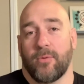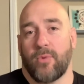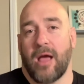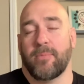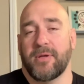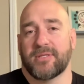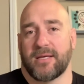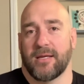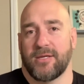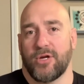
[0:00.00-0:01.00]
rock
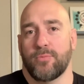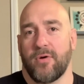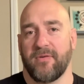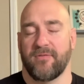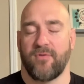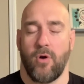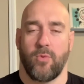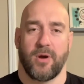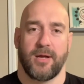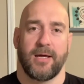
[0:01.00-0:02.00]
music can do moving
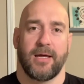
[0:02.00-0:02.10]
forward.